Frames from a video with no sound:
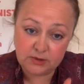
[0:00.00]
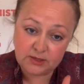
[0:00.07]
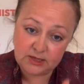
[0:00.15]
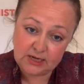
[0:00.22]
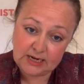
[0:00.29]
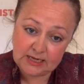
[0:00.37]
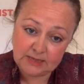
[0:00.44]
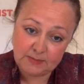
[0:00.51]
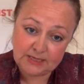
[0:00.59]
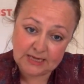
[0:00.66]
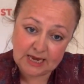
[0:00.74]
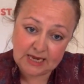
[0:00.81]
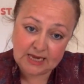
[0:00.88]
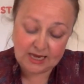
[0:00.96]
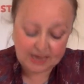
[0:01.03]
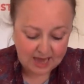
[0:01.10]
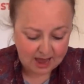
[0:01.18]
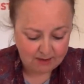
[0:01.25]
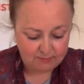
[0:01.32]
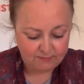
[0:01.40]
So you need to be taking
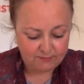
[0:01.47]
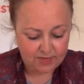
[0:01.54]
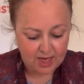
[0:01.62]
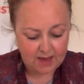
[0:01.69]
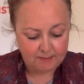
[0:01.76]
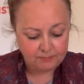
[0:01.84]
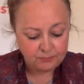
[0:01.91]
care of that.